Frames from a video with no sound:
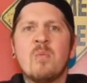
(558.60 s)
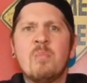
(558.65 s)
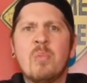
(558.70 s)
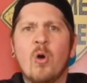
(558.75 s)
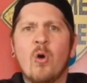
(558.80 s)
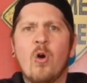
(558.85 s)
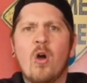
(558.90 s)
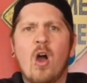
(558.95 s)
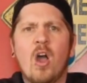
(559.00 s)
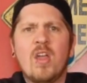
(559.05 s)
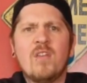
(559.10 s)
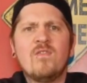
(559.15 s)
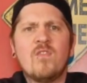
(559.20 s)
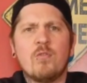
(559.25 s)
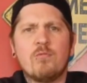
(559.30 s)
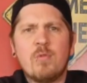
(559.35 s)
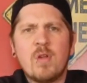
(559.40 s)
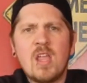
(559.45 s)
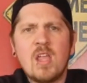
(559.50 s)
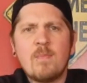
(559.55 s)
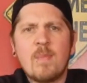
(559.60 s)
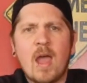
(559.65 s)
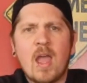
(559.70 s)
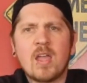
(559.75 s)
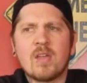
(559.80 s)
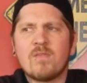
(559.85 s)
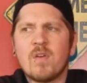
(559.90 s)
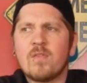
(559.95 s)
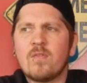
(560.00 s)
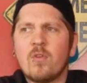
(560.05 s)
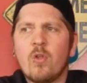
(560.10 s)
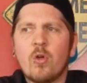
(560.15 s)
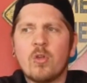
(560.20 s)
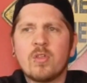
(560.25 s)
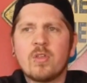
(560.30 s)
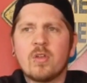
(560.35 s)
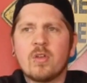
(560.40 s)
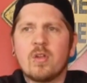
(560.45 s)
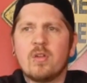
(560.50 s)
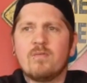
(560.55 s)
But in the remake, they've
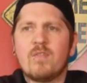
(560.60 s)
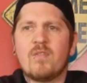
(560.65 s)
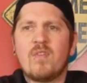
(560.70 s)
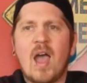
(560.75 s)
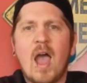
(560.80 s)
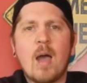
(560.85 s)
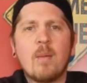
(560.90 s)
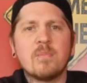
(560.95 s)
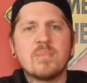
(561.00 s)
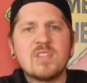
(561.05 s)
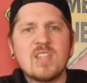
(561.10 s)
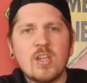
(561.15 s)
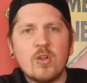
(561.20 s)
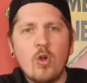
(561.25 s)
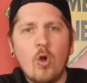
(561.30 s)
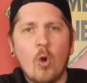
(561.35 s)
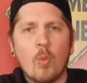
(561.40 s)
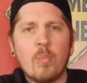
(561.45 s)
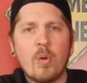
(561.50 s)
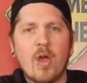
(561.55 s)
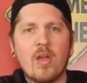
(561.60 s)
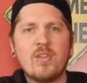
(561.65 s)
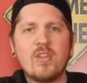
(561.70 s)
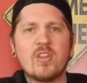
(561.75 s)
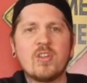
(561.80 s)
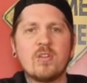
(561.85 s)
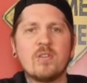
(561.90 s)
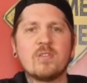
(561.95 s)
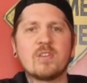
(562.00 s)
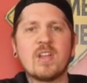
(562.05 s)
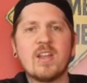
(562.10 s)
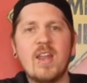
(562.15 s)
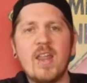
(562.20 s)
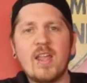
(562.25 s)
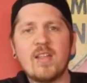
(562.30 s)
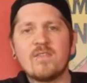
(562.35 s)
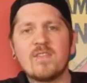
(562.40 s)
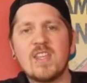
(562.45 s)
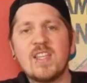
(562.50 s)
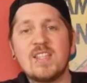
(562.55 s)
amped it up, and you can
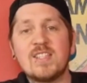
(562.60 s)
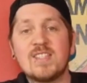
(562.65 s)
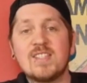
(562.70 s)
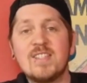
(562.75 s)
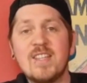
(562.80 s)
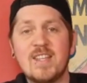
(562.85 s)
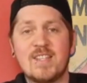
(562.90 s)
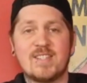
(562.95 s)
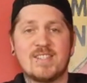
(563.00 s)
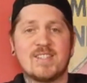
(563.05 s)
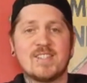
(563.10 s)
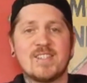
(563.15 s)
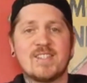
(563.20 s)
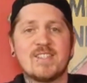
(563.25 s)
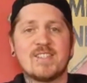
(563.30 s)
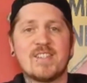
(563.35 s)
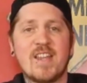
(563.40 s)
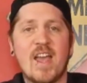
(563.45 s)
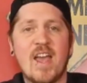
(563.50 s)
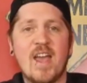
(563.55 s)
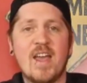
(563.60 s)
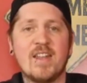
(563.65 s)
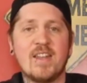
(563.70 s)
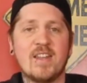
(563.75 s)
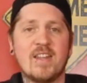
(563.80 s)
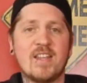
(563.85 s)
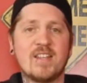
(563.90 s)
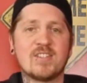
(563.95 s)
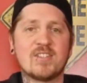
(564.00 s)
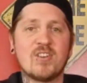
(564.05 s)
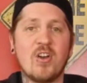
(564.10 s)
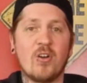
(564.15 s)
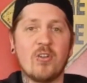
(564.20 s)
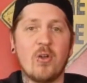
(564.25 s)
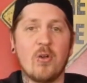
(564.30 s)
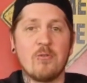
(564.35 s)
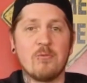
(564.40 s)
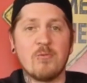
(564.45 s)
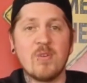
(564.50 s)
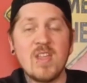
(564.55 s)
collect these discs, and it's got
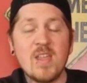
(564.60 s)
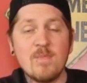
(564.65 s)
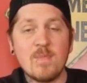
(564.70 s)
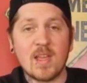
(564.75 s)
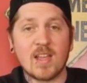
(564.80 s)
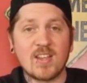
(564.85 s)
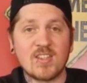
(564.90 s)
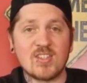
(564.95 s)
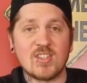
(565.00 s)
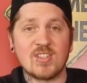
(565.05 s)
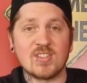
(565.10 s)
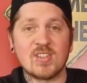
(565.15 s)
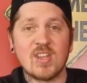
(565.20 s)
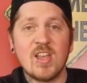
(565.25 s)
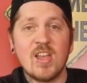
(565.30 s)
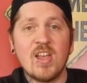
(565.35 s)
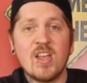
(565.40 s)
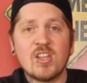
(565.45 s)
like remixes.